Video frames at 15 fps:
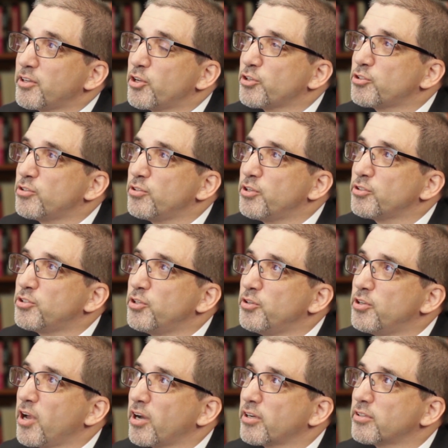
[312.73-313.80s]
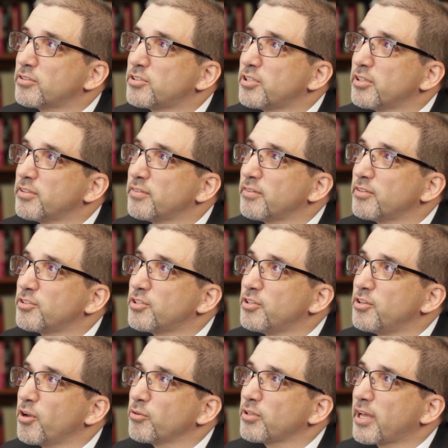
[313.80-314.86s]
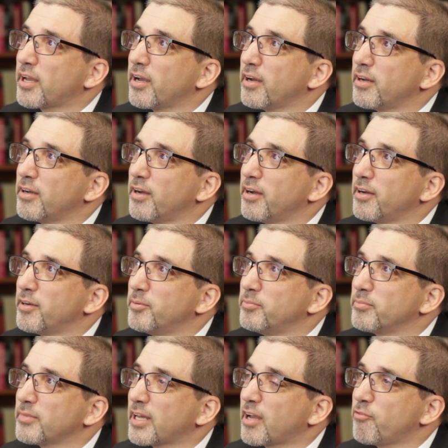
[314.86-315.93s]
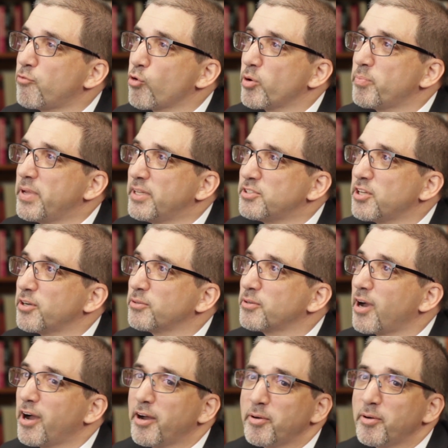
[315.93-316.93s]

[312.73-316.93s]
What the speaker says: you're too young to know like a Ford Pinto,